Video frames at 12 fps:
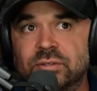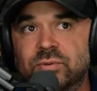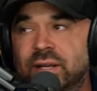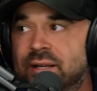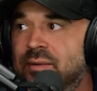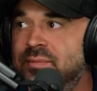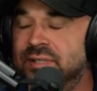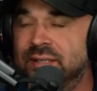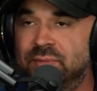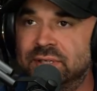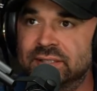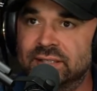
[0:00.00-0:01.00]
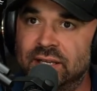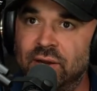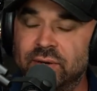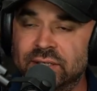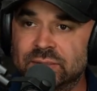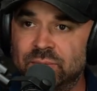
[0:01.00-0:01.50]
rate comes in because they
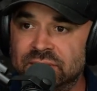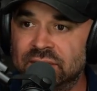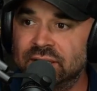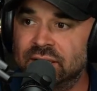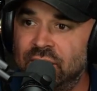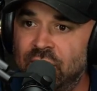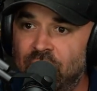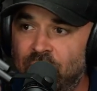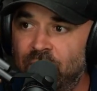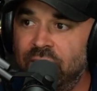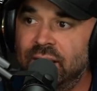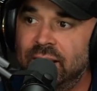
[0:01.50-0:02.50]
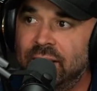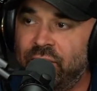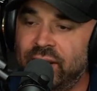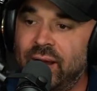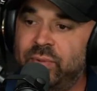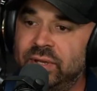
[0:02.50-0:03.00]
don't explicitly know, they're
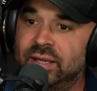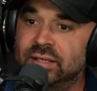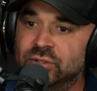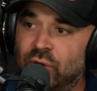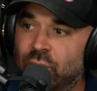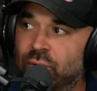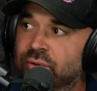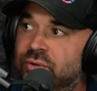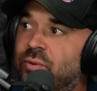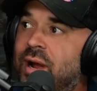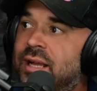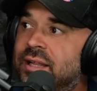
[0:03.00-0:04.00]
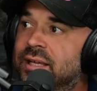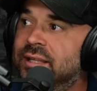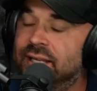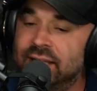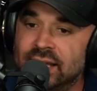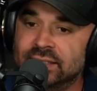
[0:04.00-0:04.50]
not being told directly
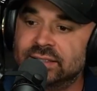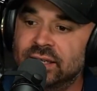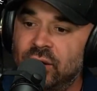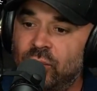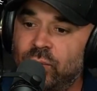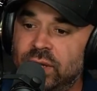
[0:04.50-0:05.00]
that yes, we